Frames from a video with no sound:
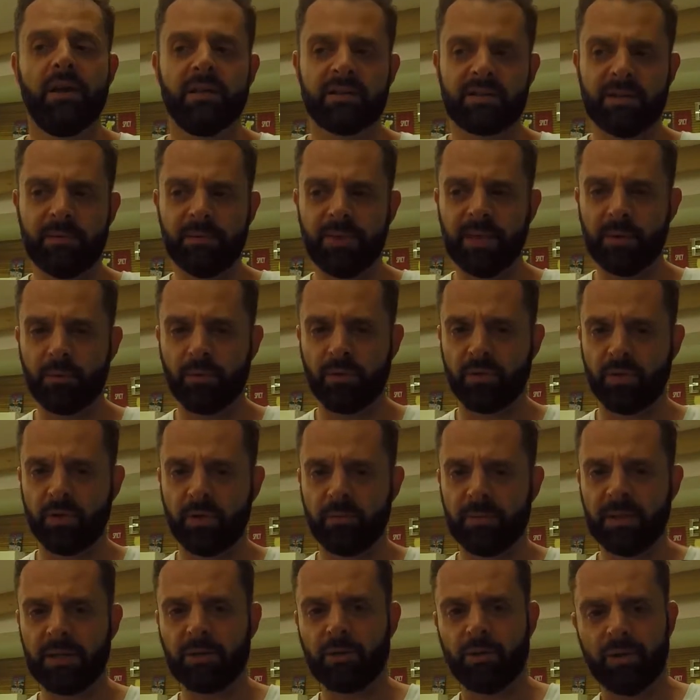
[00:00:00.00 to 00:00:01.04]
Same thing with
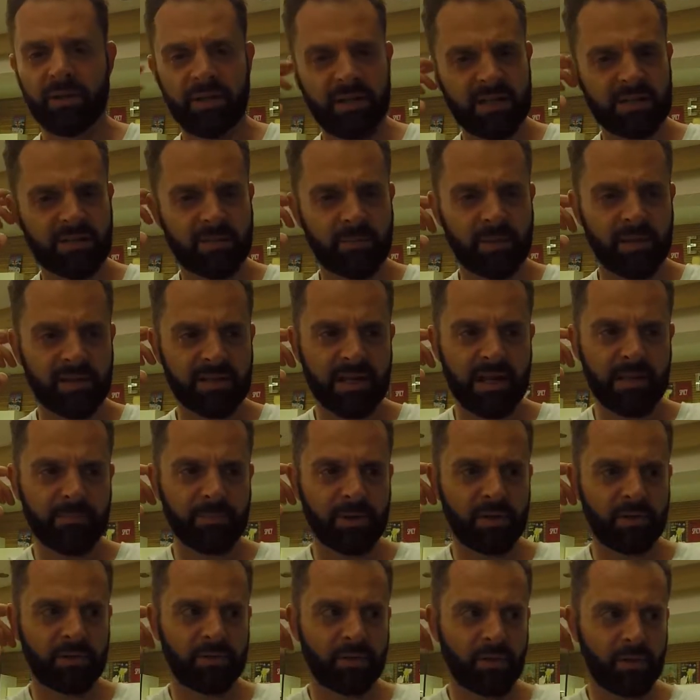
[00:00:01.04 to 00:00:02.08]
Bitcoin. It takes a little bit of
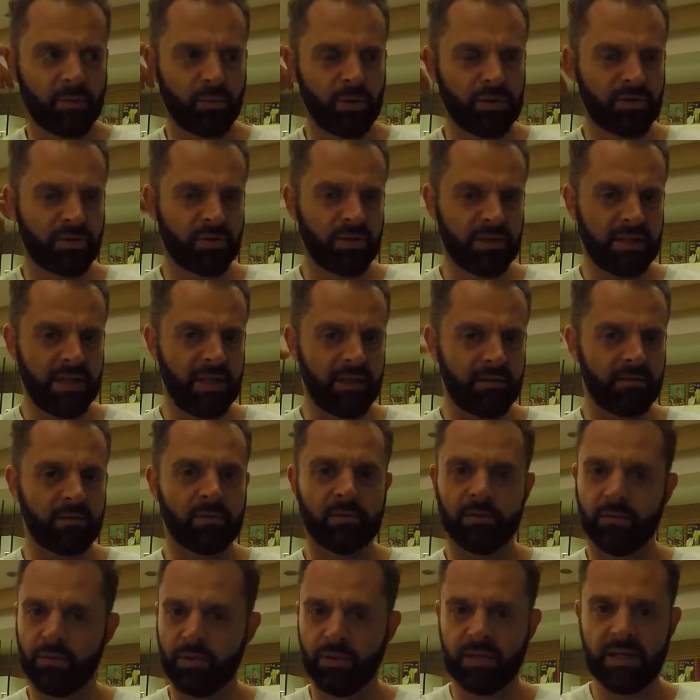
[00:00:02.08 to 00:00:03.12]
time, but once you get it,
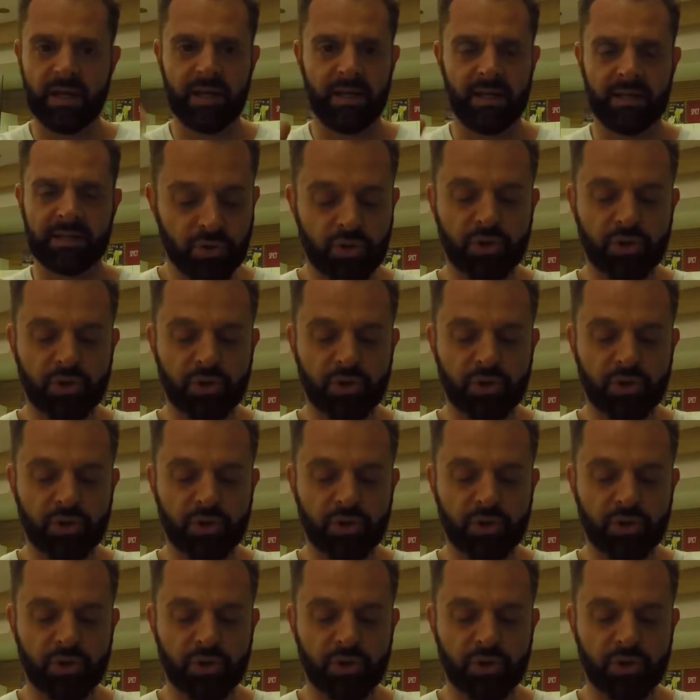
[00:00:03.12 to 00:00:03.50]
you get it.